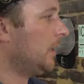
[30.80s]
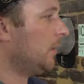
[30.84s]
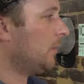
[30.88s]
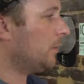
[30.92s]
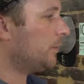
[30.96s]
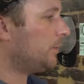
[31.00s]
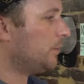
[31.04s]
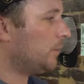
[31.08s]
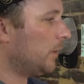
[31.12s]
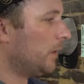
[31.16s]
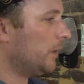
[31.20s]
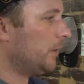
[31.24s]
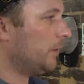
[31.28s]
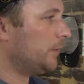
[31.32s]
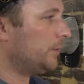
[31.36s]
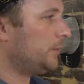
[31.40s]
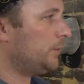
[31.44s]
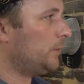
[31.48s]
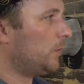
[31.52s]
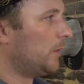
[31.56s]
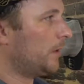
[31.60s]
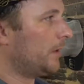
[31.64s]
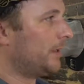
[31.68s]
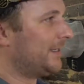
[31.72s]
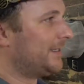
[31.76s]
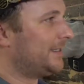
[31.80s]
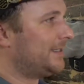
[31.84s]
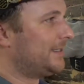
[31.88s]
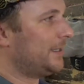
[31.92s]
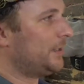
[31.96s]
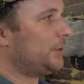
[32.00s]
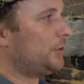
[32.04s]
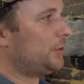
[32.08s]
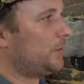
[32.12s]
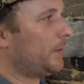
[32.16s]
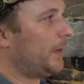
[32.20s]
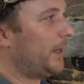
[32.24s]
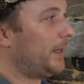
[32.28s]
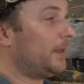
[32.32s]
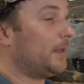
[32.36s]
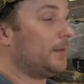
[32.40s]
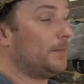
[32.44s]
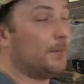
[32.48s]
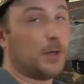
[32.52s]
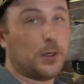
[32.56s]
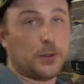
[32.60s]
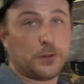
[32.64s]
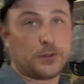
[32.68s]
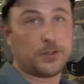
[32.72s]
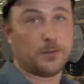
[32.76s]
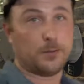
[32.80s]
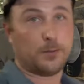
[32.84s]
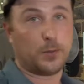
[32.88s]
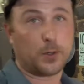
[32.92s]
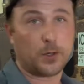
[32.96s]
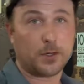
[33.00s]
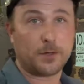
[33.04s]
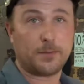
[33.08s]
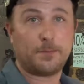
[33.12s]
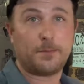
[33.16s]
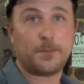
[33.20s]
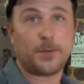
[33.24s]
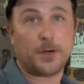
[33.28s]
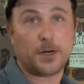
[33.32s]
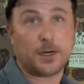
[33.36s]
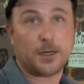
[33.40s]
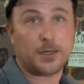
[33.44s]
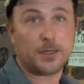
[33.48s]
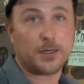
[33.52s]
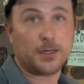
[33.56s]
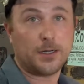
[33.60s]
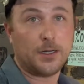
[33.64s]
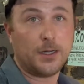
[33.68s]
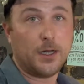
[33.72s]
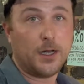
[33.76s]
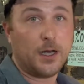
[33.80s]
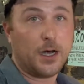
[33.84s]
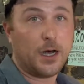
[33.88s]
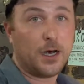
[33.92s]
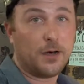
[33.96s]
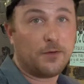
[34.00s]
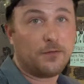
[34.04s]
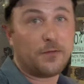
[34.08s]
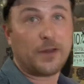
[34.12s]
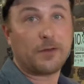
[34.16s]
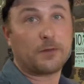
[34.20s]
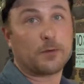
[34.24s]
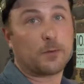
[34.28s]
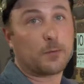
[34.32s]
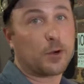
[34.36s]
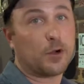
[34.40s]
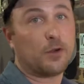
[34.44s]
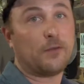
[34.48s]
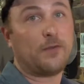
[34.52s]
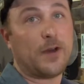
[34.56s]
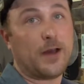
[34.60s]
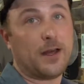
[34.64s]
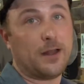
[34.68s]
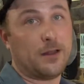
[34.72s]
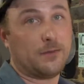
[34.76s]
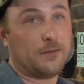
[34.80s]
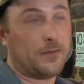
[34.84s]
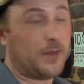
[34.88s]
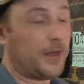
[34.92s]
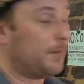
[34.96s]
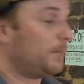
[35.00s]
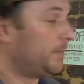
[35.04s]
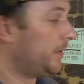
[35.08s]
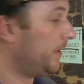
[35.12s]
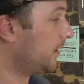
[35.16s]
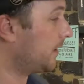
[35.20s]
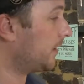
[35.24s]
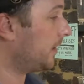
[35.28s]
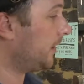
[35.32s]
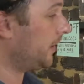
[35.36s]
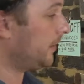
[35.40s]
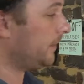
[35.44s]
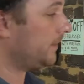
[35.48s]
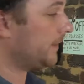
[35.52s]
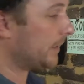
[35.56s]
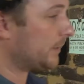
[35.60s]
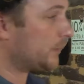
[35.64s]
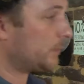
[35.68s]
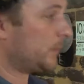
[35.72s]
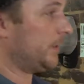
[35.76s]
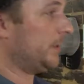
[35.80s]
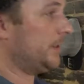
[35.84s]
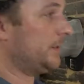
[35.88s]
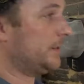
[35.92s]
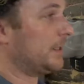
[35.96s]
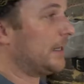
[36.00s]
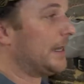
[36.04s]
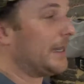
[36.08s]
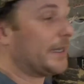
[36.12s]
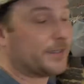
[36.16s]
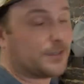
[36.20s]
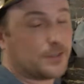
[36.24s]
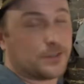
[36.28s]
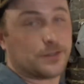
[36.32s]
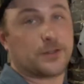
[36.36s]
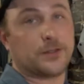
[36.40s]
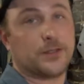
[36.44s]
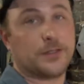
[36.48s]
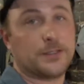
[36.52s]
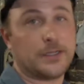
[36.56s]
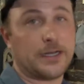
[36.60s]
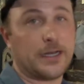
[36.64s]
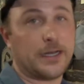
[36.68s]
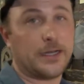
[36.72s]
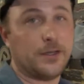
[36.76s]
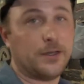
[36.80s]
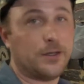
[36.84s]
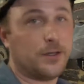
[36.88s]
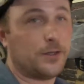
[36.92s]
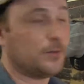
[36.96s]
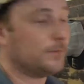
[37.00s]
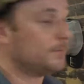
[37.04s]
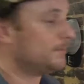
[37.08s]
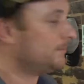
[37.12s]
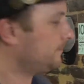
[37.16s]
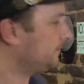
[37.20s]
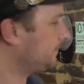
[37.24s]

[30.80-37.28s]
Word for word: What you want to do is you want to accentuate the most important part of flavor profile of that beer, and that's what these glasses are designed to do.